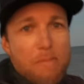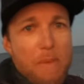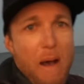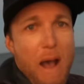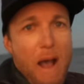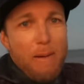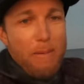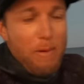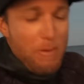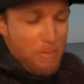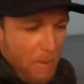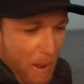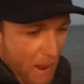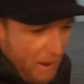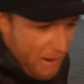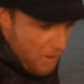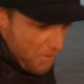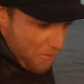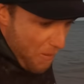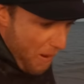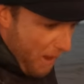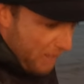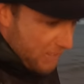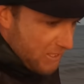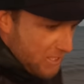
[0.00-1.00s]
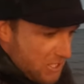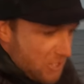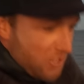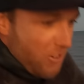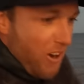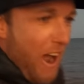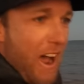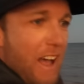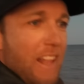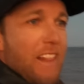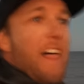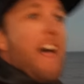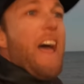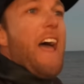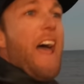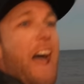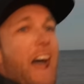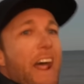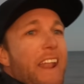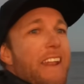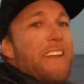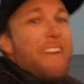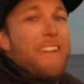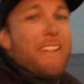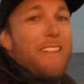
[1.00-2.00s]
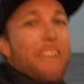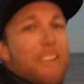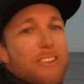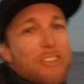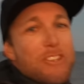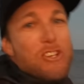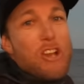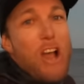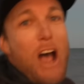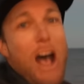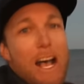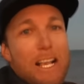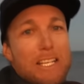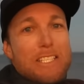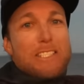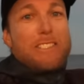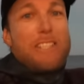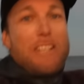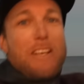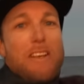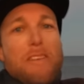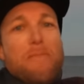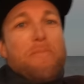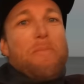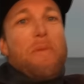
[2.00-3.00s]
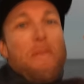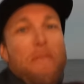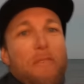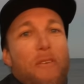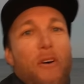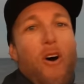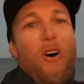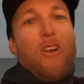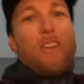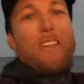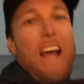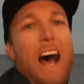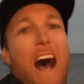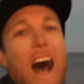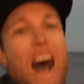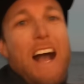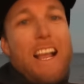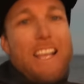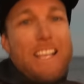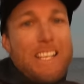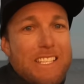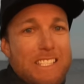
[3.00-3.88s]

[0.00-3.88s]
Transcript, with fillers: but we made it back to dry land just before dark.